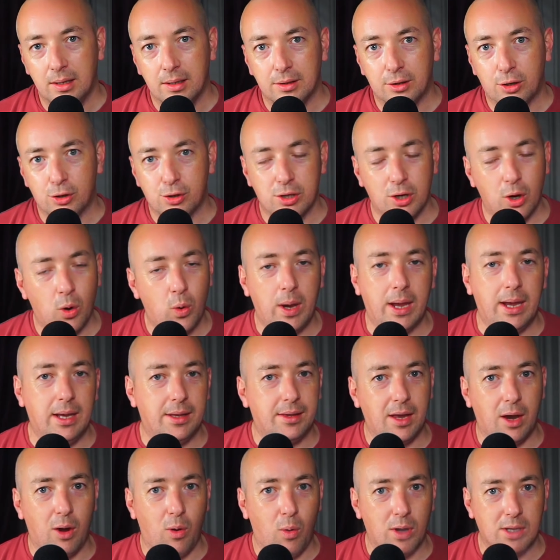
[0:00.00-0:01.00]
There's no heat
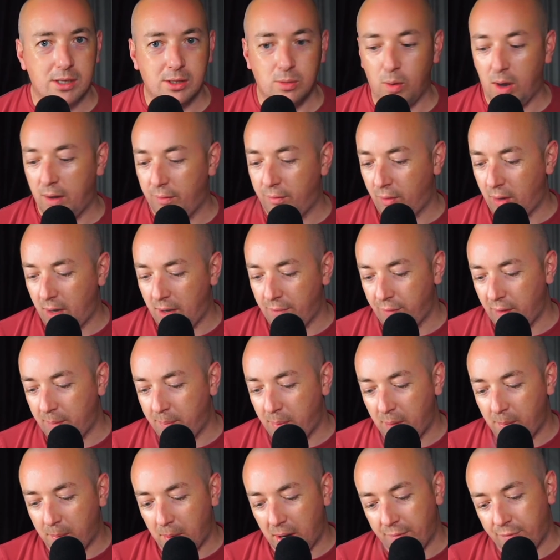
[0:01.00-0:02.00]
there whatsoever. If
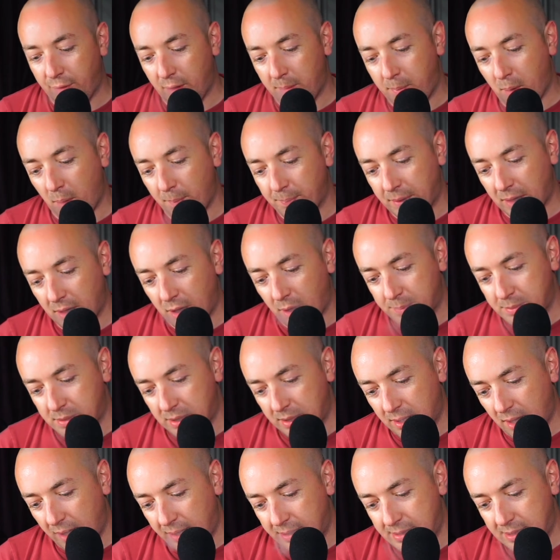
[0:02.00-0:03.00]
I bump that up to
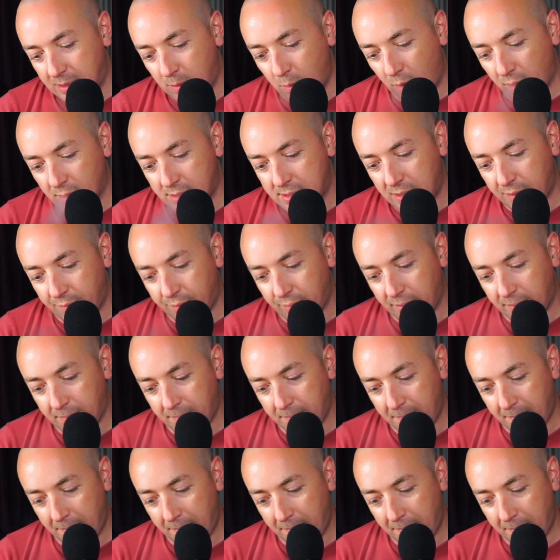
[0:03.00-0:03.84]
90 watts even,